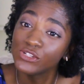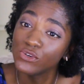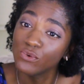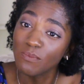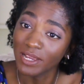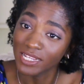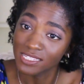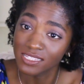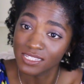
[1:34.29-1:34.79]
to
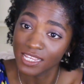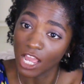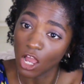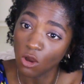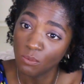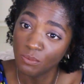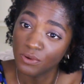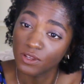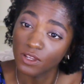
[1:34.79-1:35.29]
my
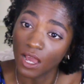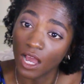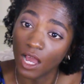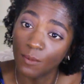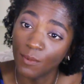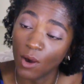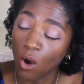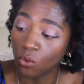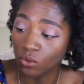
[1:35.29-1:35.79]
scalp
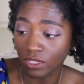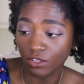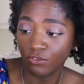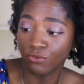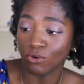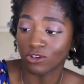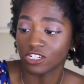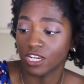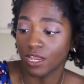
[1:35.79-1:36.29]
only
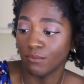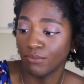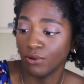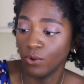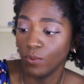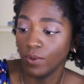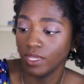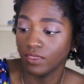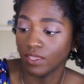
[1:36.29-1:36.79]
for
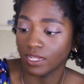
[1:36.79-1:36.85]
shampooing.